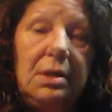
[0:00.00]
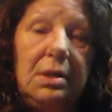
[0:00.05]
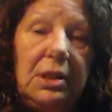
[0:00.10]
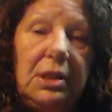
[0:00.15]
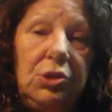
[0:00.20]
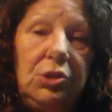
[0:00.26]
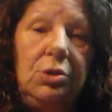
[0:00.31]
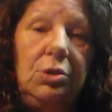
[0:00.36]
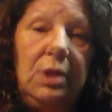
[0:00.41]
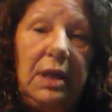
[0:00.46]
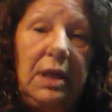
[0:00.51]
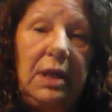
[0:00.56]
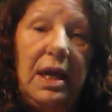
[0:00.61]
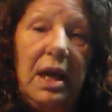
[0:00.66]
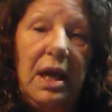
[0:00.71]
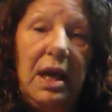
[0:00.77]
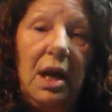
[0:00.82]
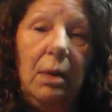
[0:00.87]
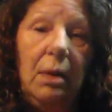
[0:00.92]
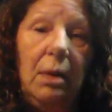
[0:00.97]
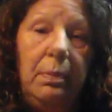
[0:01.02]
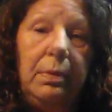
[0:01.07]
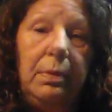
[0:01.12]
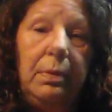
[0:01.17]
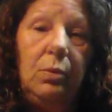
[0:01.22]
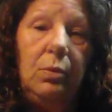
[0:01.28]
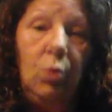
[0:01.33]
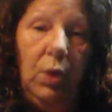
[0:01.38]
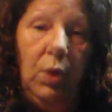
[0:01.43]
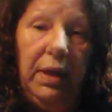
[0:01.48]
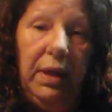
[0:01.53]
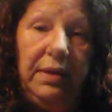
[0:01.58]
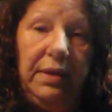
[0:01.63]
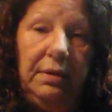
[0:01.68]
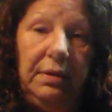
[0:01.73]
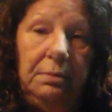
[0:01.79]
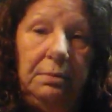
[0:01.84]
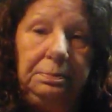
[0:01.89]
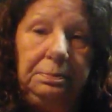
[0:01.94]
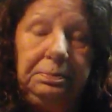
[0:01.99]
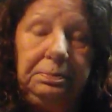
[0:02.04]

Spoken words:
that you can get help with.